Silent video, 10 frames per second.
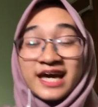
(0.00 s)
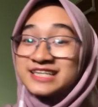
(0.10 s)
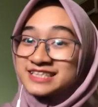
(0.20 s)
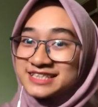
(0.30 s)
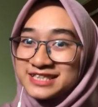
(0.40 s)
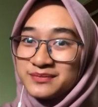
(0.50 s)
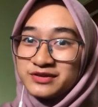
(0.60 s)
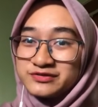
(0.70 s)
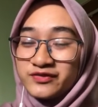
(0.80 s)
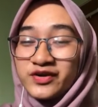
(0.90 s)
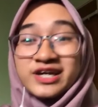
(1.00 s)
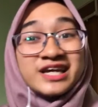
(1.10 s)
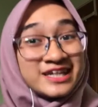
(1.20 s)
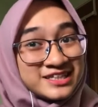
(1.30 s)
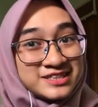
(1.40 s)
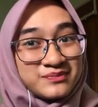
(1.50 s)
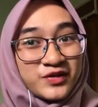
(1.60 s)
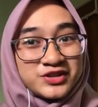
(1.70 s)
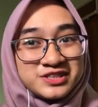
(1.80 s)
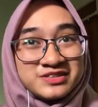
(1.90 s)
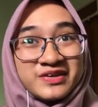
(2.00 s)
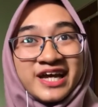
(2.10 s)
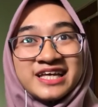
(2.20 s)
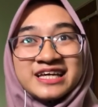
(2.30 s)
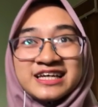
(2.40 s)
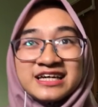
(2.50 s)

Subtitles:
As I said before, it is important, right?